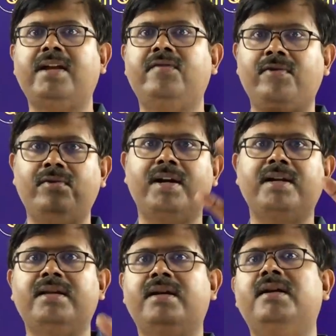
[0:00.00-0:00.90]
If you look
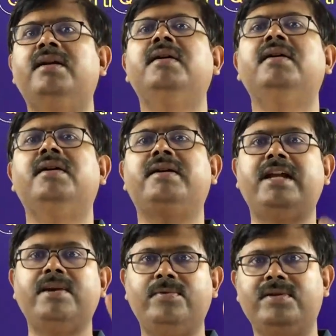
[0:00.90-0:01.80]
at the
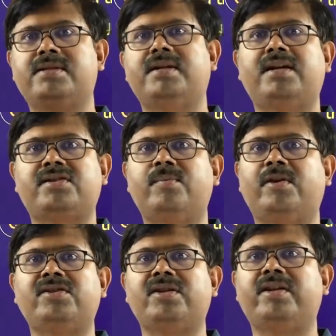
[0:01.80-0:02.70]
tables, reduction
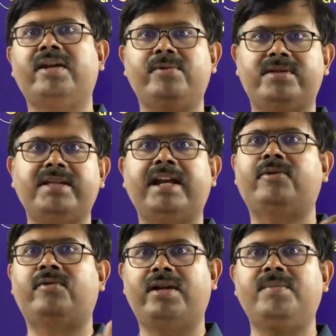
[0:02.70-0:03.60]
potential tables in the
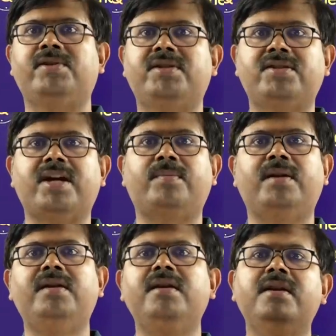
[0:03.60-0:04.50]
electrochemistry
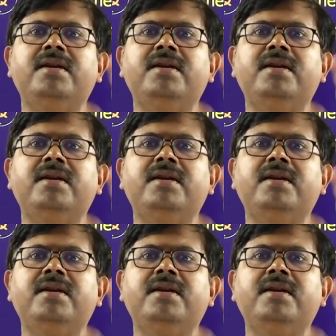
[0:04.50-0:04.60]
chapter,